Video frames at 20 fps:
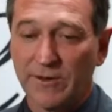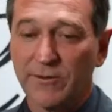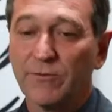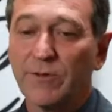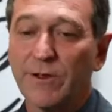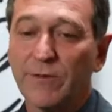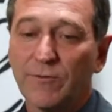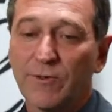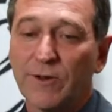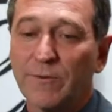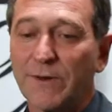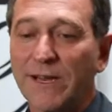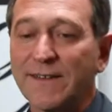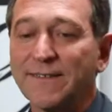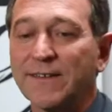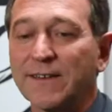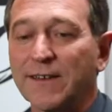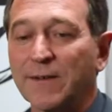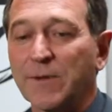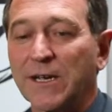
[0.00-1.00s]
countries from
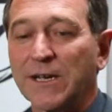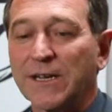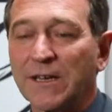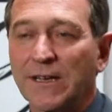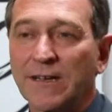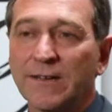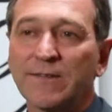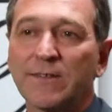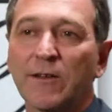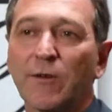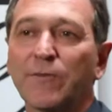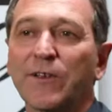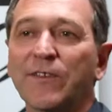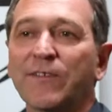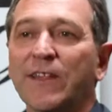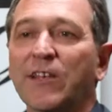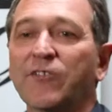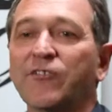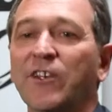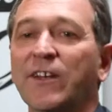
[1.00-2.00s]
Latin America,
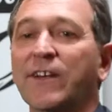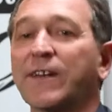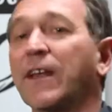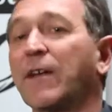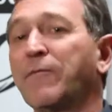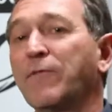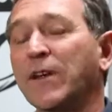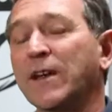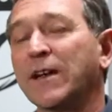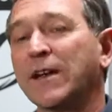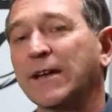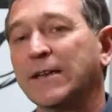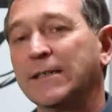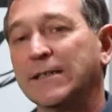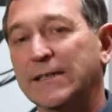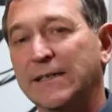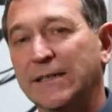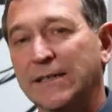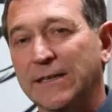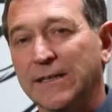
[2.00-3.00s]
Southeast Asia, and
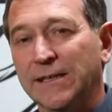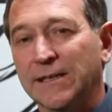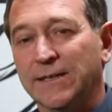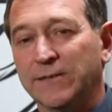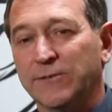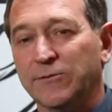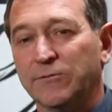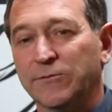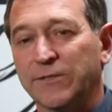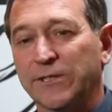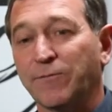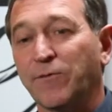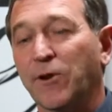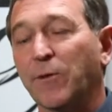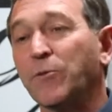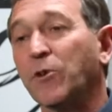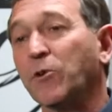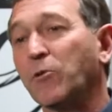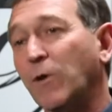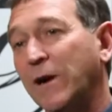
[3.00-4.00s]
Africa to
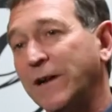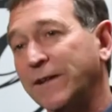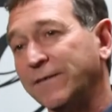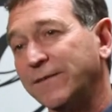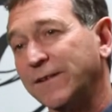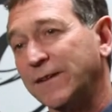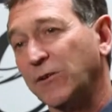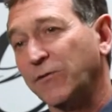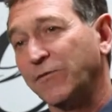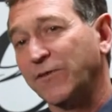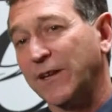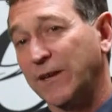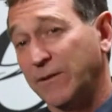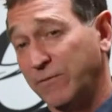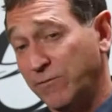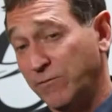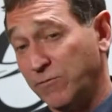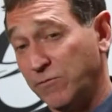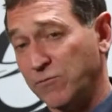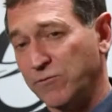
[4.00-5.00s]
develop the quality of their
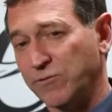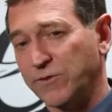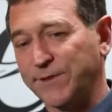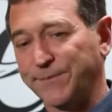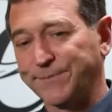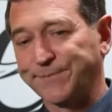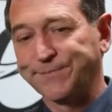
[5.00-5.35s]
food.